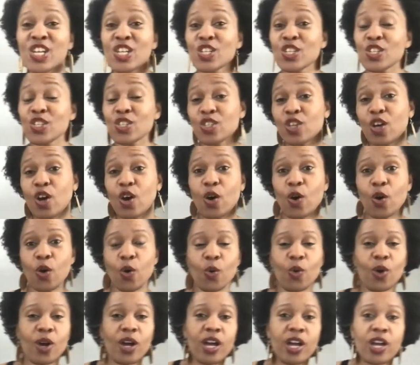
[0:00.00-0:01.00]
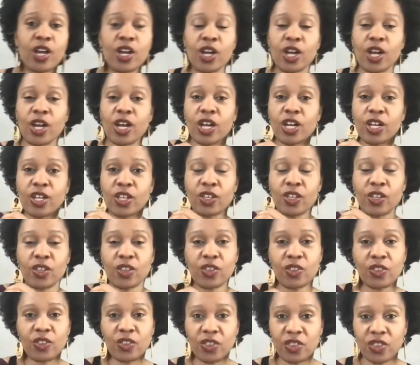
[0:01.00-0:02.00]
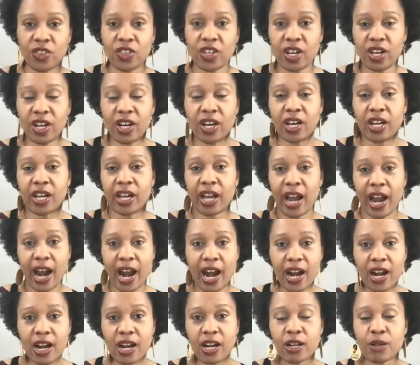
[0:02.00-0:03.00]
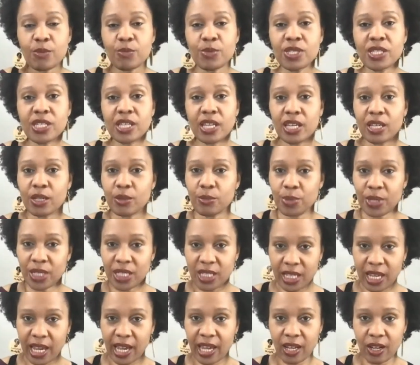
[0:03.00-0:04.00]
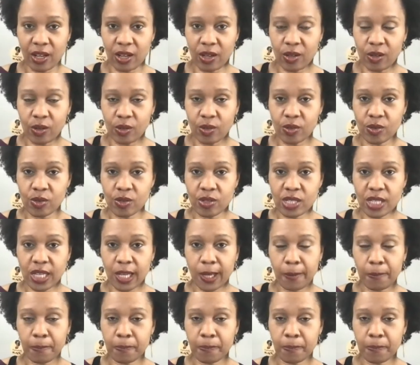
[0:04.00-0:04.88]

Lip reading: So, the carbs in potatoes